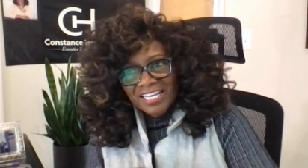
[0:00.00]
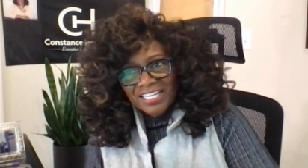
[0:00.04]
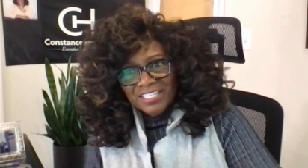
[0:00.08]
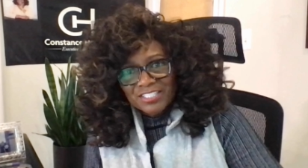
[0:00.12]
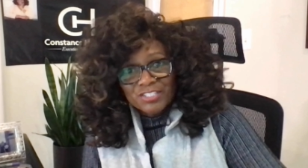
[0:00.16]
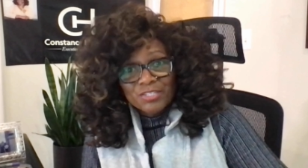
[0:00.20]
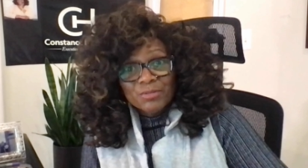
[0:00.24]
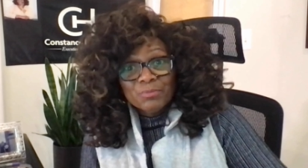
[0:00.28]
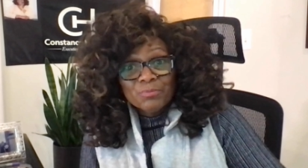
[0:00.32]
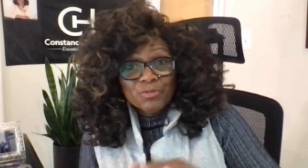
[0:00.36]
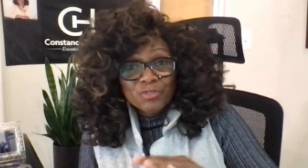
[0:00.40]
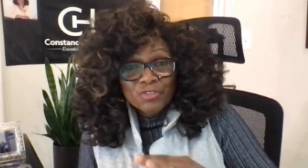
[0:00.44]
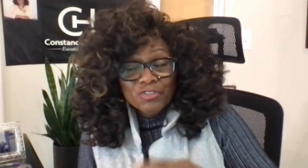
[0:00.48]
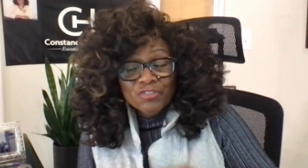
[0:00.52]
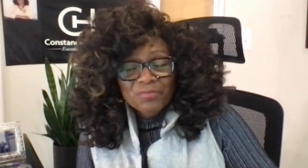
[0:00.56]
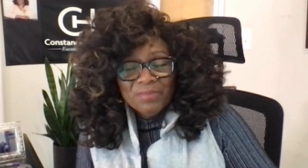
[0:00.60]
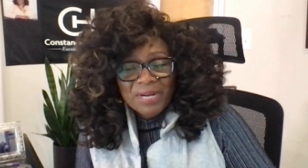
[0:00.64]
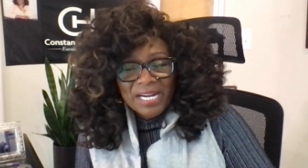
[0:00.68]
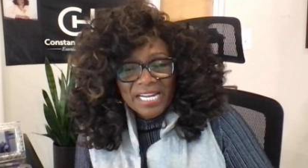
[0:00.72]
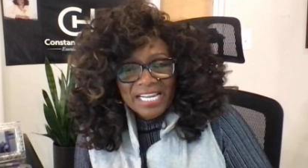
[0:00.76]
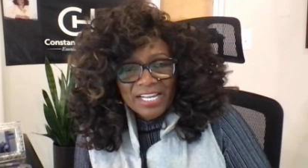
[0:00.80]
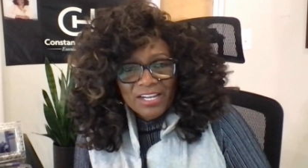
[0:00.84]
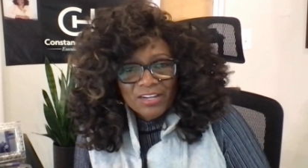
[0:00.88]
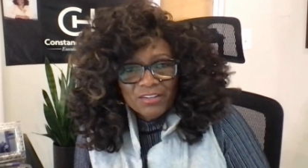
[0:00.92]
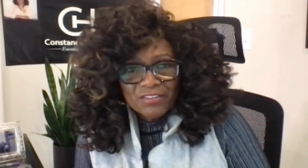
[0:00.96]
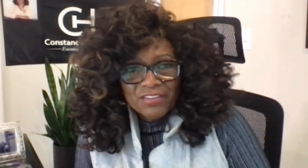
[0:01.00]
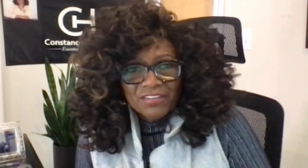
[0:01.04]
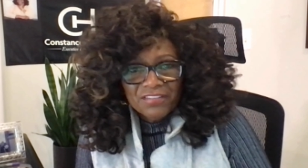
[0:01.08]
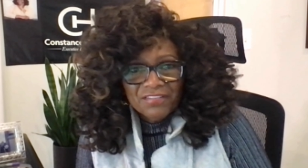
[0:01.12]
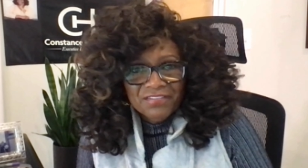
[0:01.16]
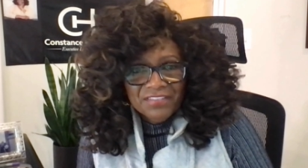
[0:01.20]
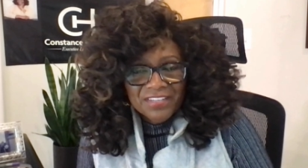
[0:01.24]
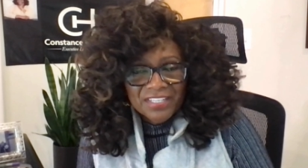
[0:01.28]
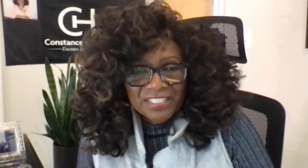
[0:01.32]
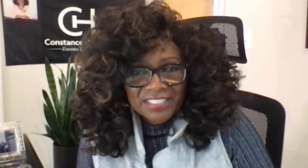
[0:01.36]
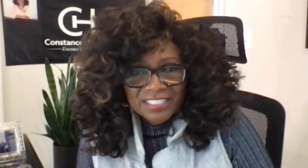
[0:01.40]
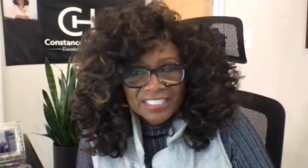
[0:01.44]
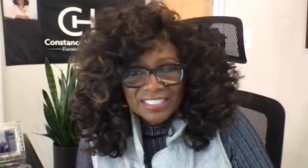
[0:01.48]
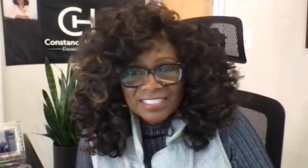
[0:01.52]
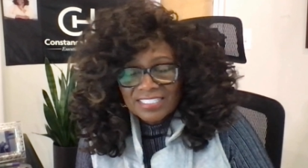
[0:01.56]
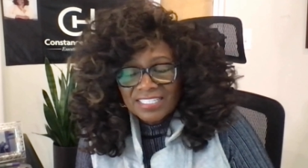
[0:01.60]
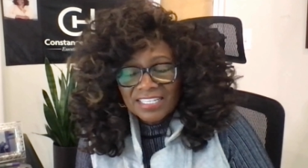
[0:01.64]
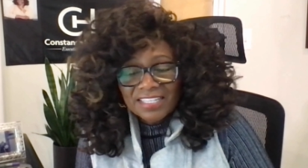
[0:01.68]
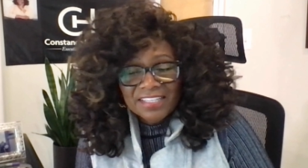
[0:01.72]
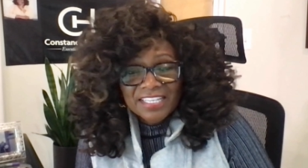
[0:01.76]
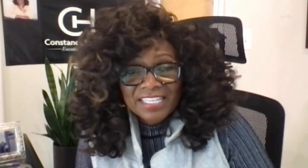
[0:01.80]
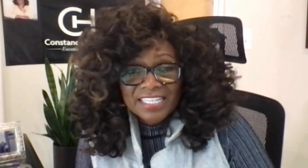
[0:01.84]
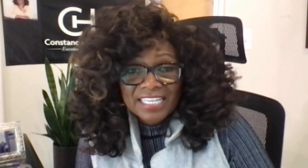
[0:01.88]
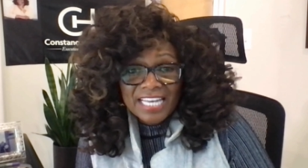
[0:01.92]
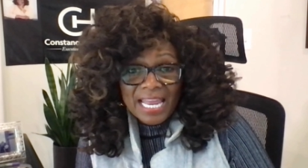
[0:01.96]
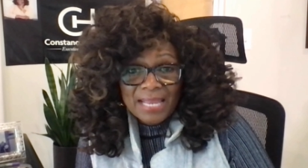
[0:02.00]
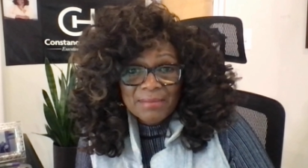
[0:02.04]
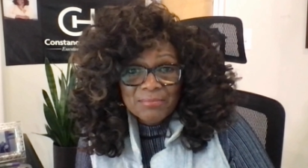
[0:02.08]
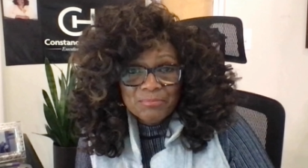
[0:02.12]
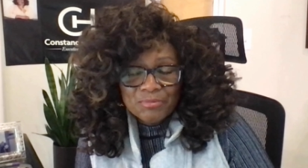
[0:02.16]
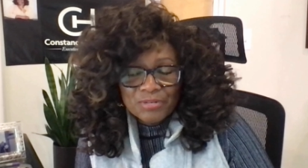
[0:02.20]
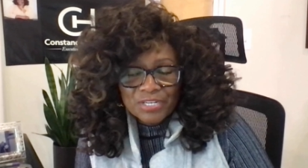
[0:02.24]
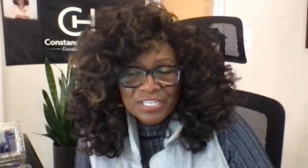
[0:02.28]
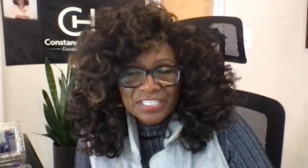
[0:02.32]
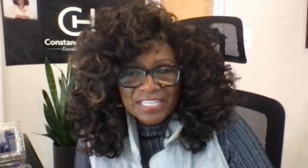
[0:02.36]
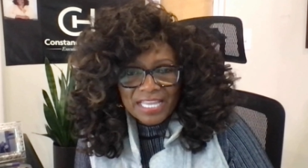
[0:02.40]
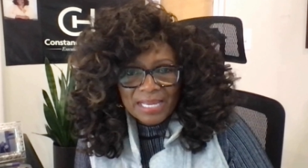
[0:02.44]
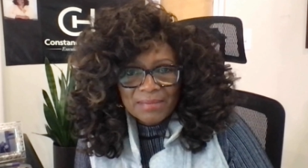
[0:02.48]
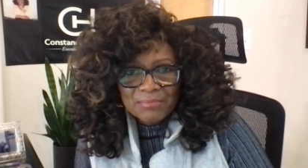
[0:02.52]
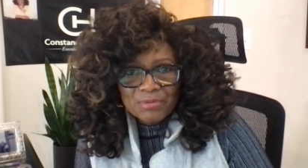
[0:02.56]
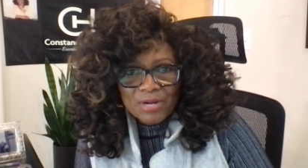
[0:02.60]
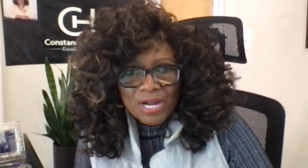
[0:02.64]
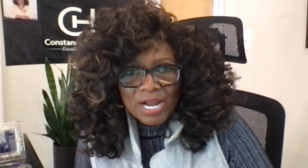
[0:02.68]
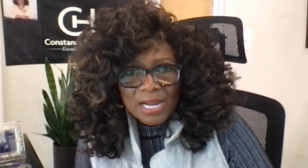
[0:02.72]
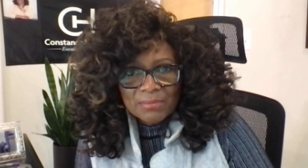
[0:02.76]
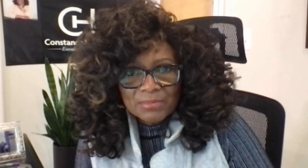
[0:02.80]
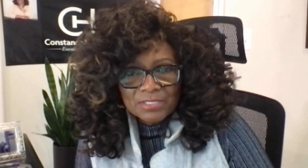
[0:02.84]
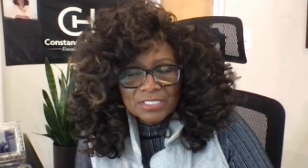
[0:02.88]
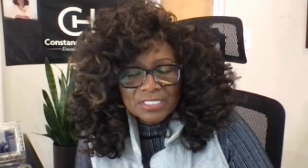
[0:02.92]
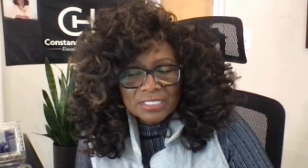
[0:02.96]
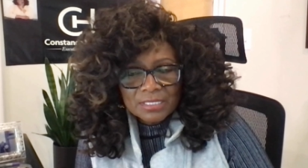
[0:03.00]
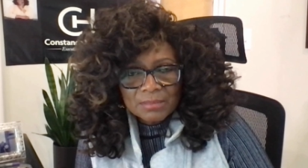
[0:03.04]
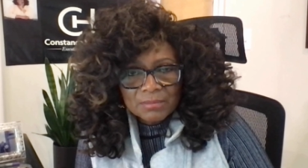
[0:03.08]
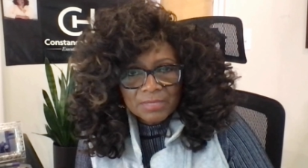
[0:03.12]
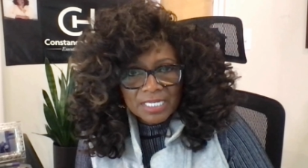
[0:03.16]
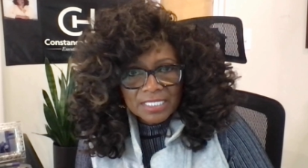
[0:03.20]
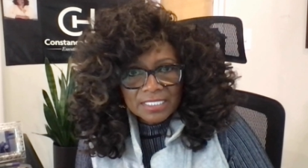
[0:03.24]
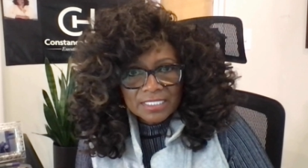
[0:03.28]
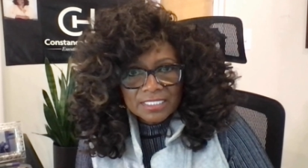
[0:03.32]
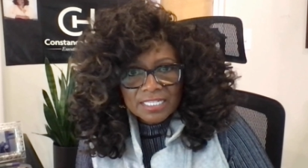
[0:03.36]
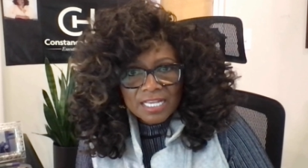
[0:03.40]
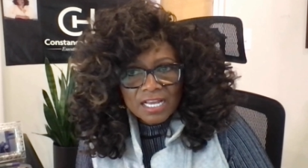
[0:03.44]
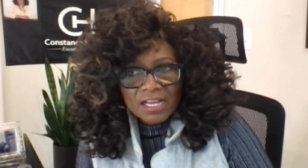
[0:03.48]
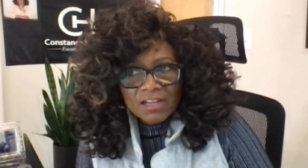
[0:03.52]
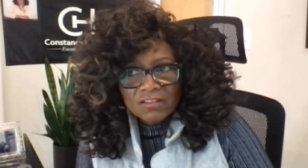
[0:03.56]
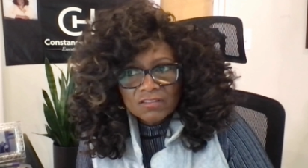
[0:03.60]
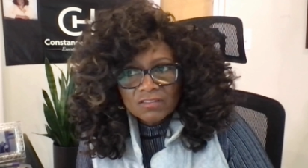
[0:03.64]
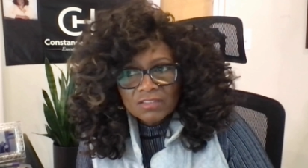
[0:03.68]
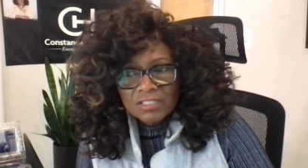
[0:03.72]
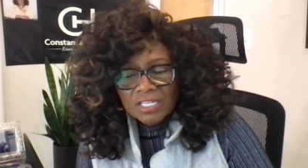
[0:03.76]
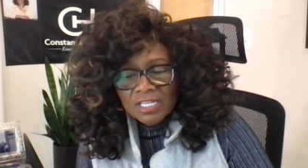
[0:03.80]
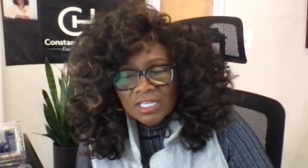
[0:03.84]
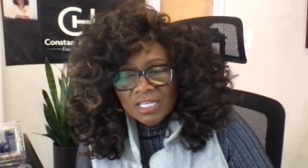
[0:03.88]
to improve my health and fitness, and then I'd break that promise to myself.